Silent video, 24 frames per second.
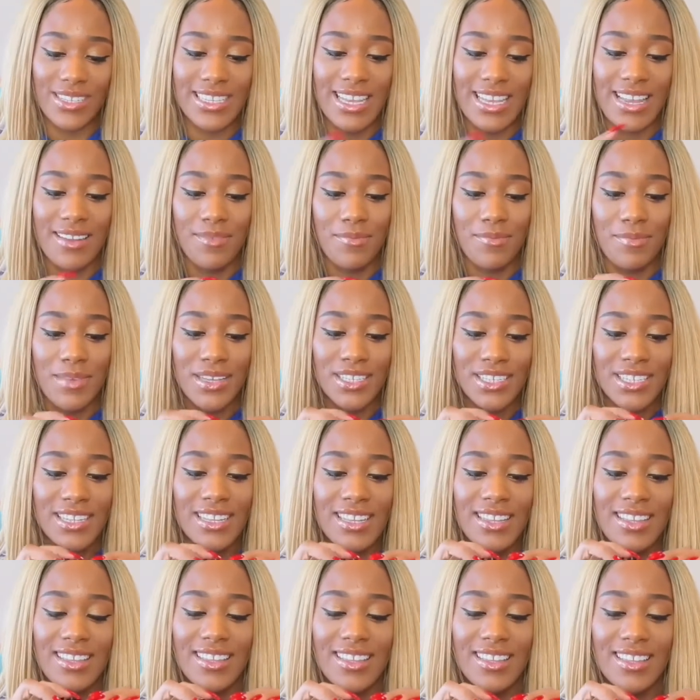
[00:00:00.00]
I didn't mention
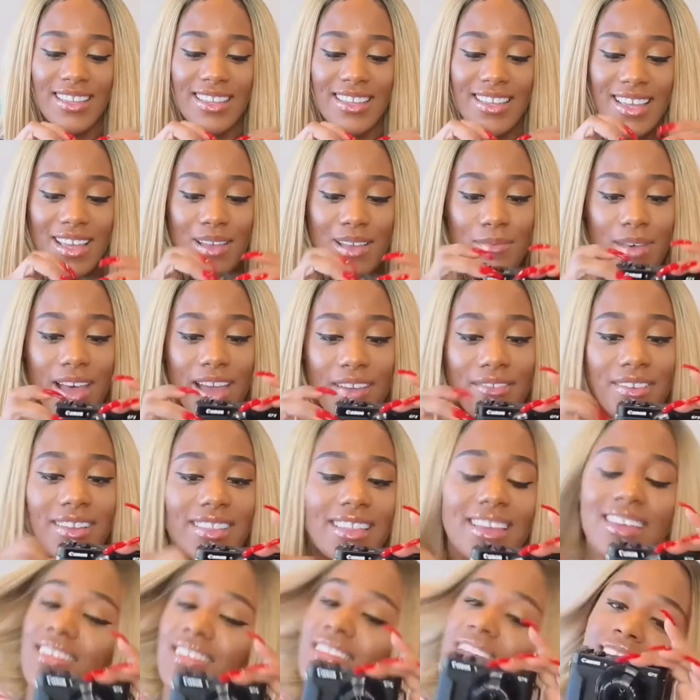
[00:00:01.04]
it. But
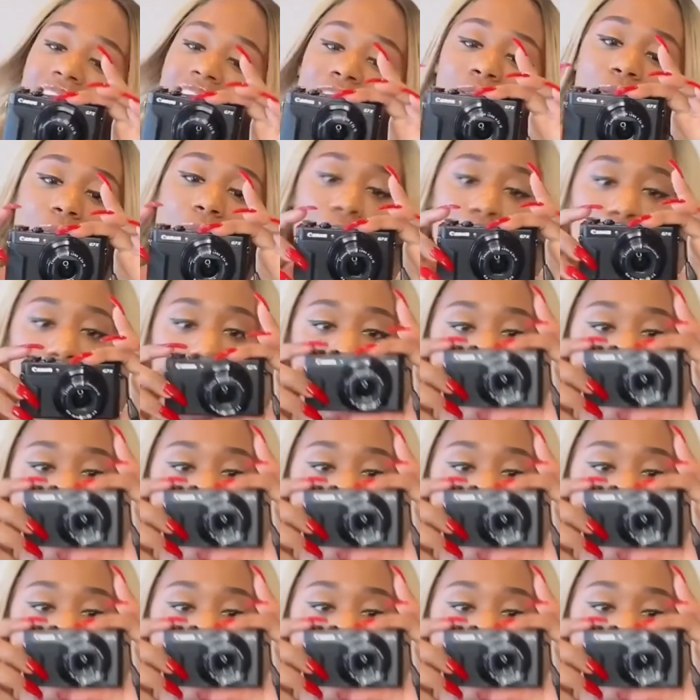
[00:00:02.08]
everything looks so